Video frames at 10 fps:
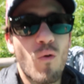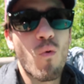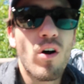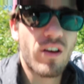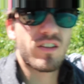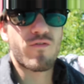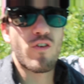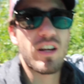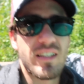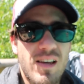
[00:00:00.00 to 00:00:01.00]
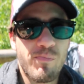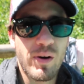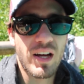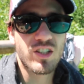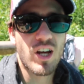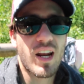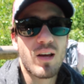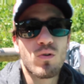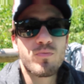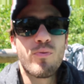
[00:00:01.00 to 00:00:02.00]
The water is freezing, but
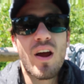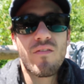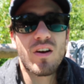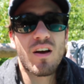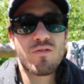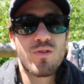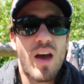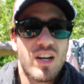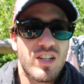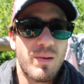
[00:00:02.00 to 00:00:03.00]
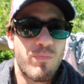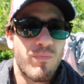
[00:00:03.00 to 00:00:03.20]
JD was brave enough to actually